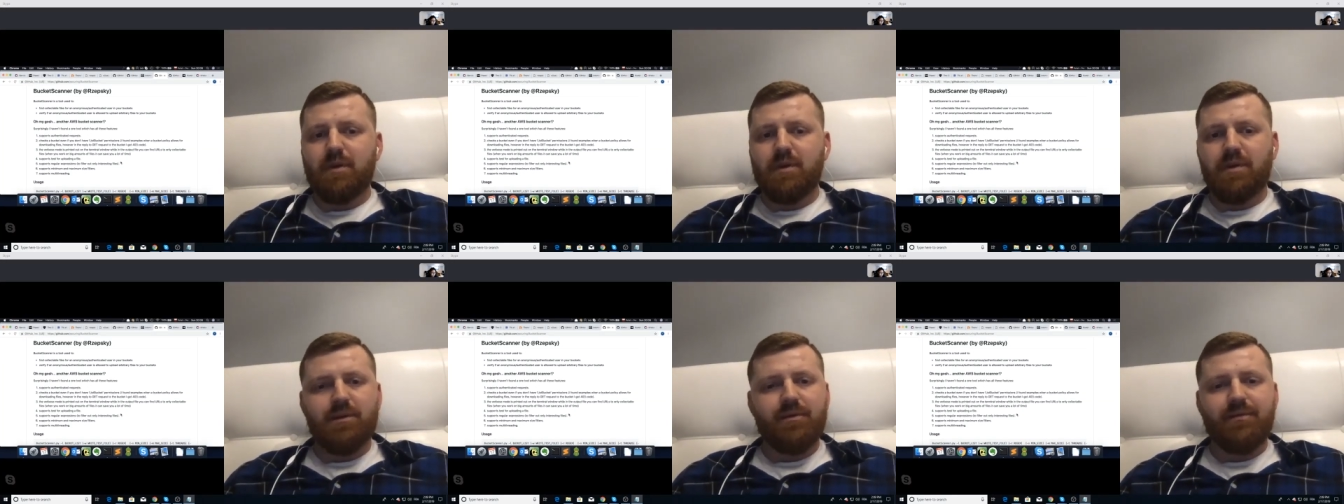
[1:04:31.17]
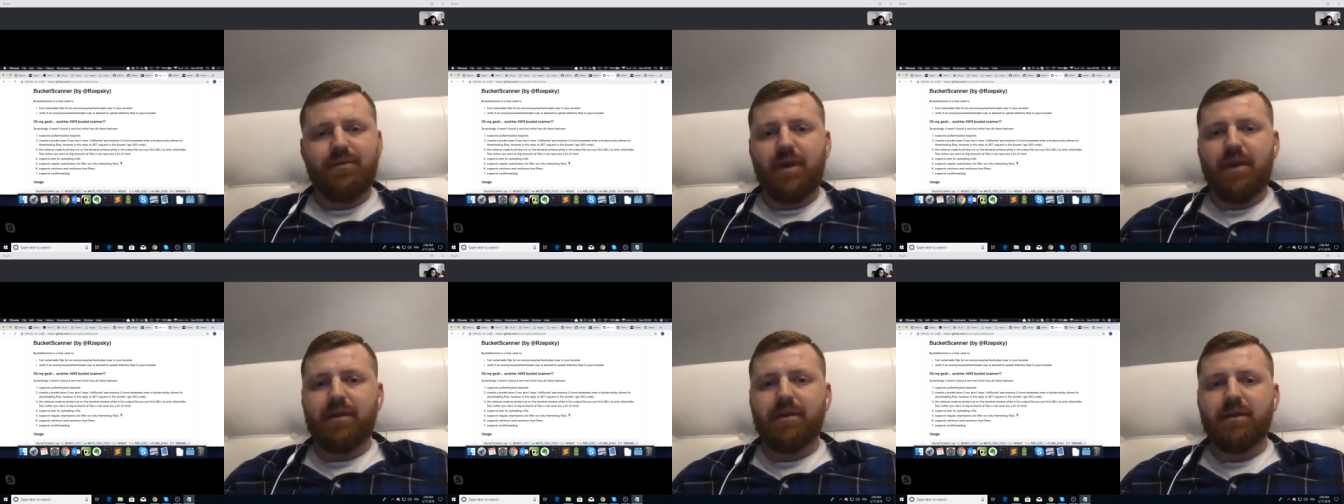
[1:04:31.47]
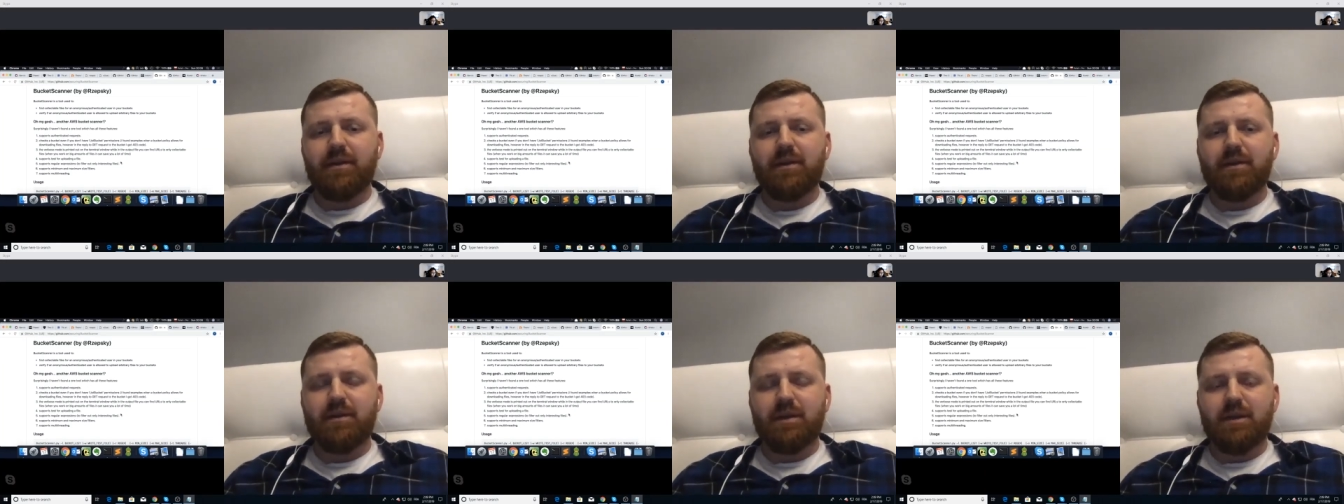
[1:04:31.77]

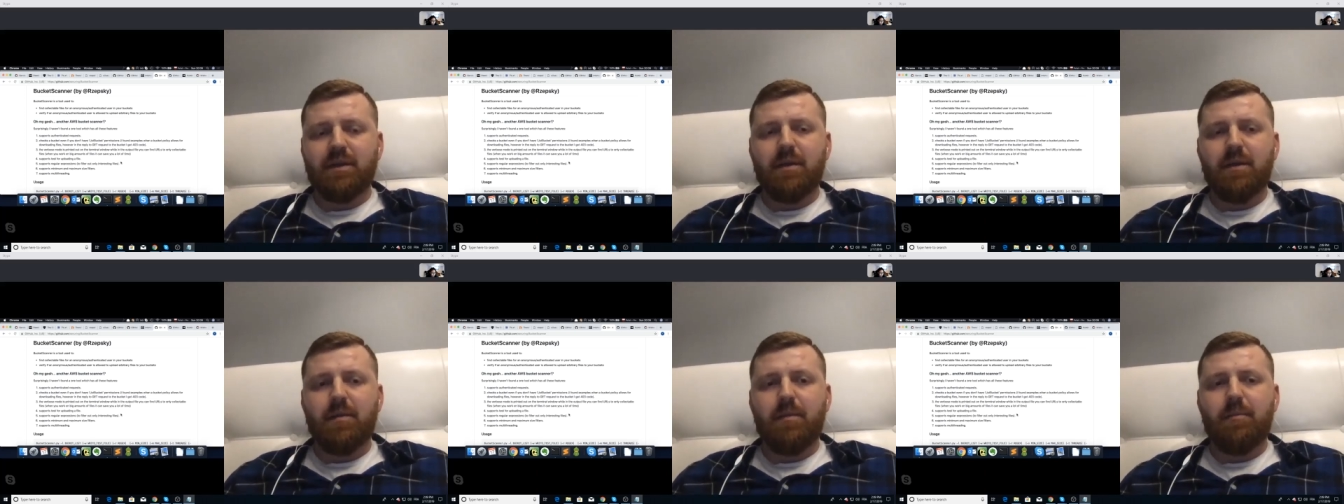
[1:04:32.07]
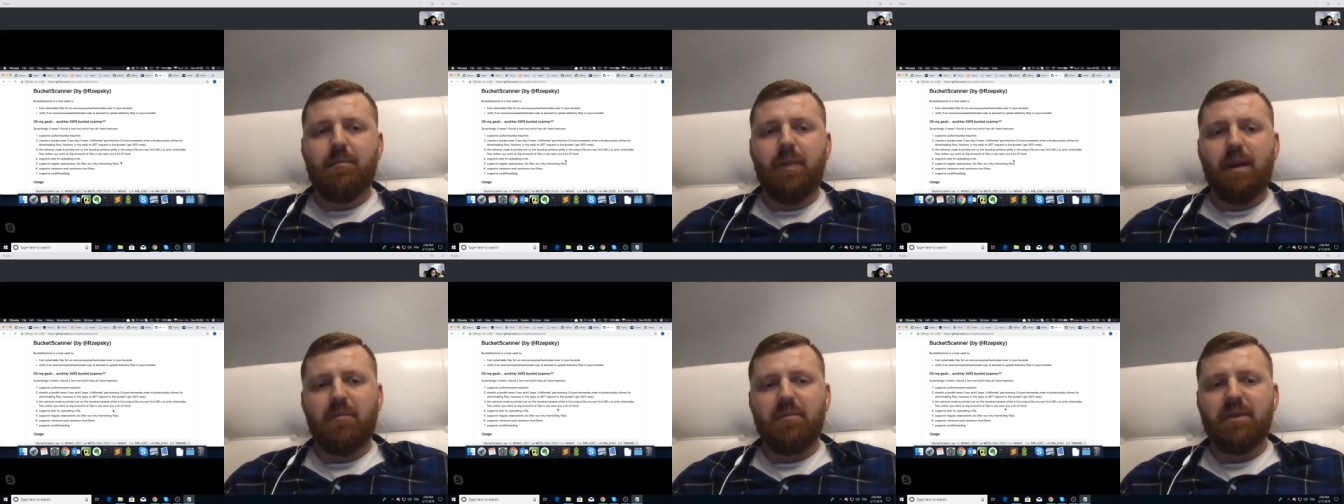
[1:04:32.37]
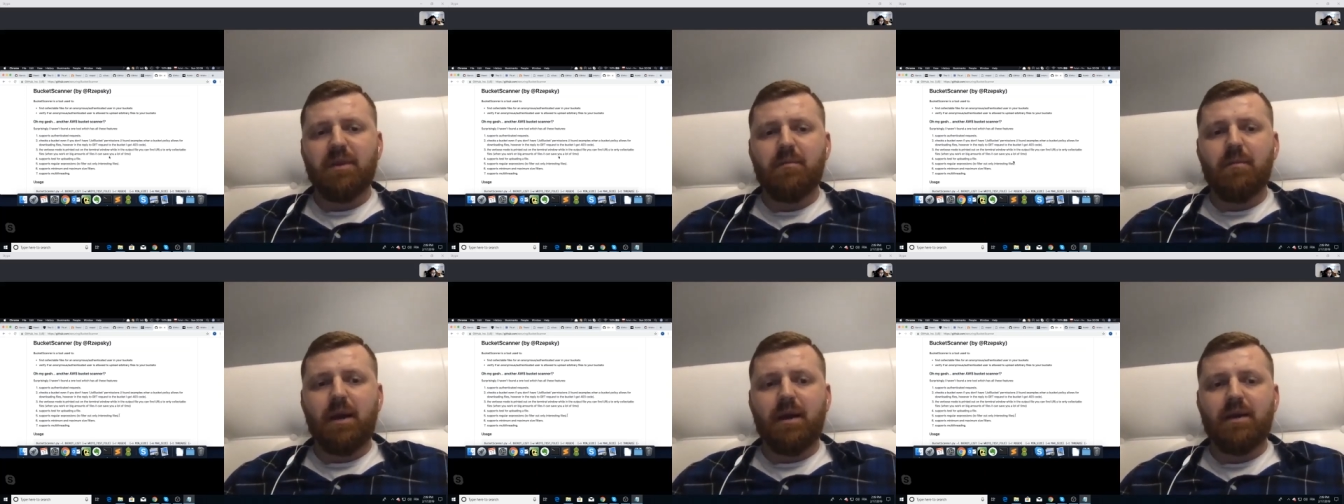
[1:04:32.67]
finding the
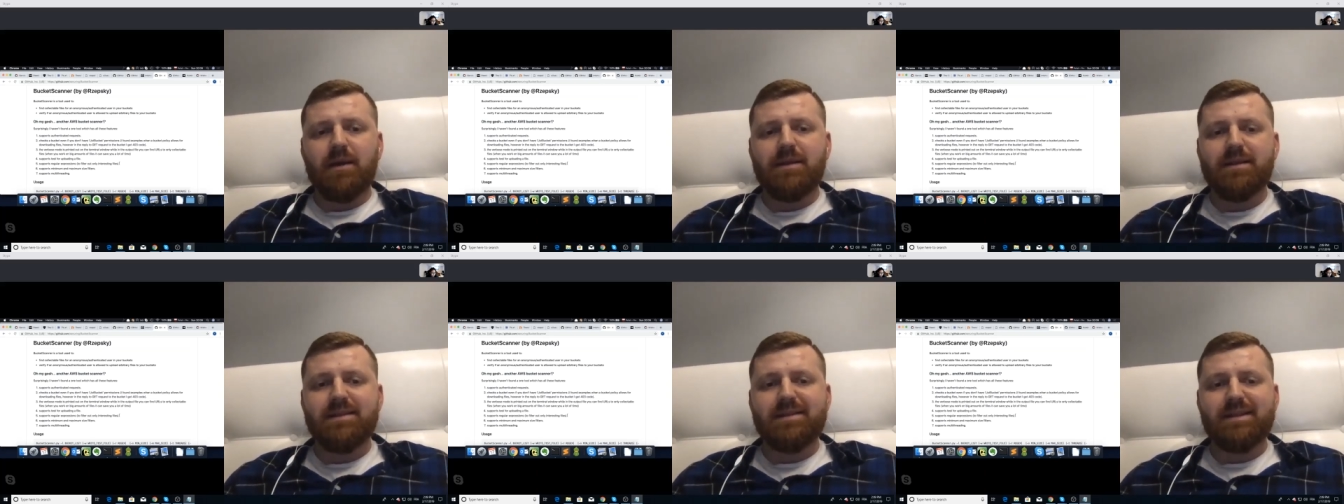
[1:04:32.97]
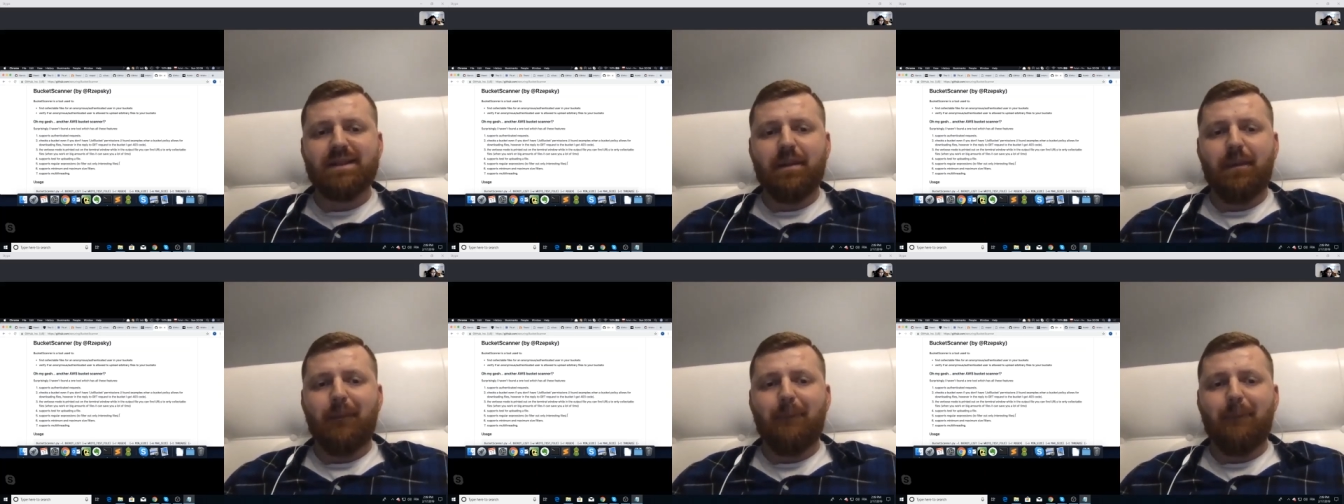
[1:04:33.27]
public buckets,